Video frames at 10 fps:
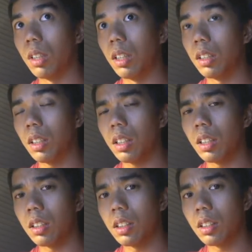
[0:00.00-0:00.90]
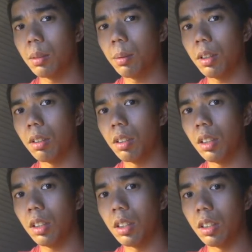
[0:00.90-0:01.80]
And yeah, that sounds about
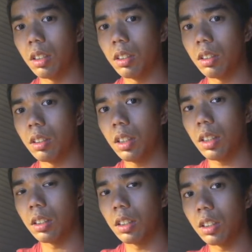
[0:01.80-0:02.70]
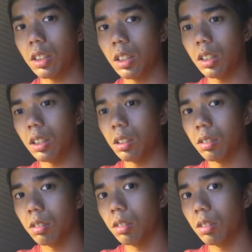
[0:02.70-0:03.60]
it. Yeah, just gotta
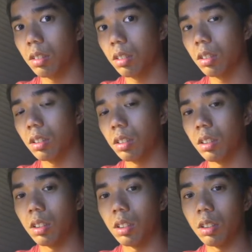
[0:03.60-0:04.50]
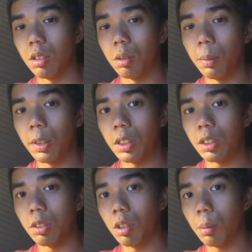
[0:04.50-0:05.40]
do a
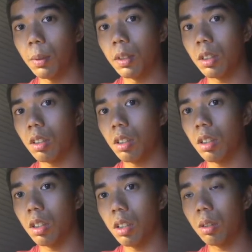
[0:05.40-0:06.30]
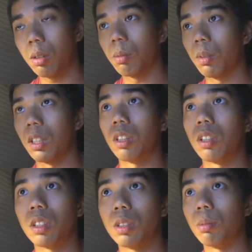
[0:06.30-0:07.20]
basic tune-up on the car, waiting
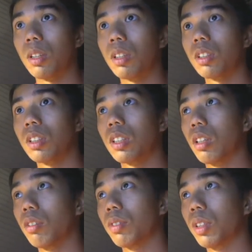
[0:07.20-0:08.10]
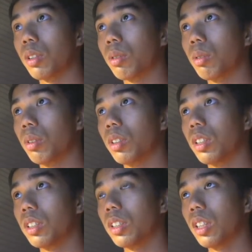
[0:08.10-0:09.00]
on some other stuff like
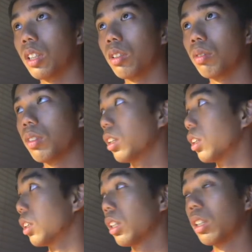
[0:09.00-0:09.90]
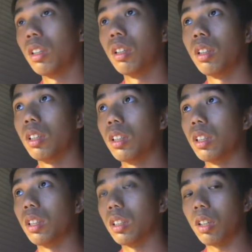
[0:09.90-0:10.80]
coolant and stuff, and
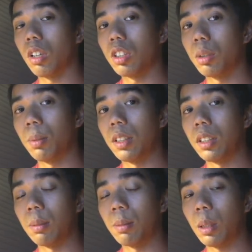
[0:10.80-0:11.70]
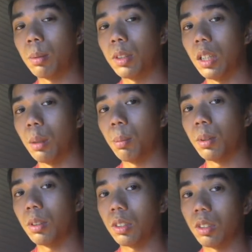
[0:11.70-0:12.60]
the car should be in tip-top shape.
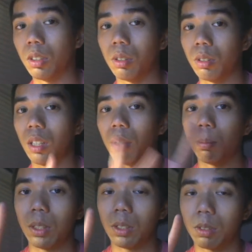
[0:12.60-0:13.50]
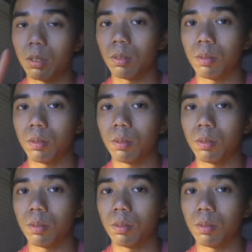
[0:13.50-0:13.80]
So yeah, peace.